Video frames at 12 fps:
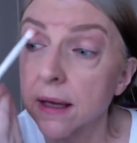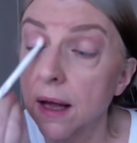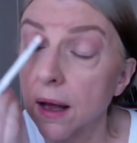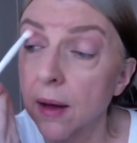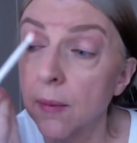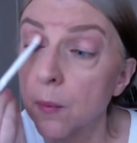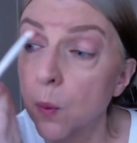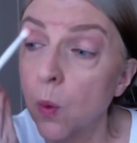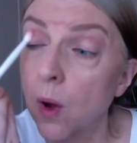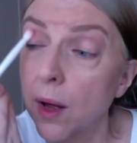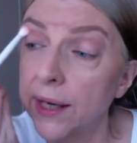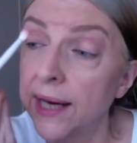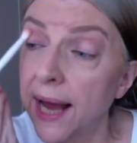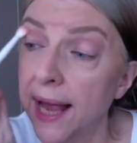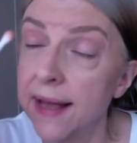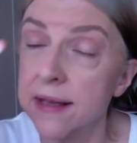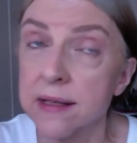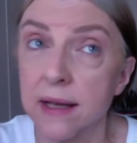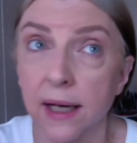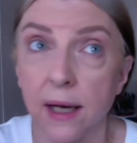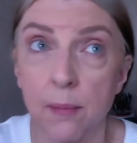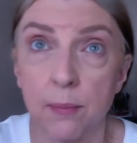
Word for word: One has like a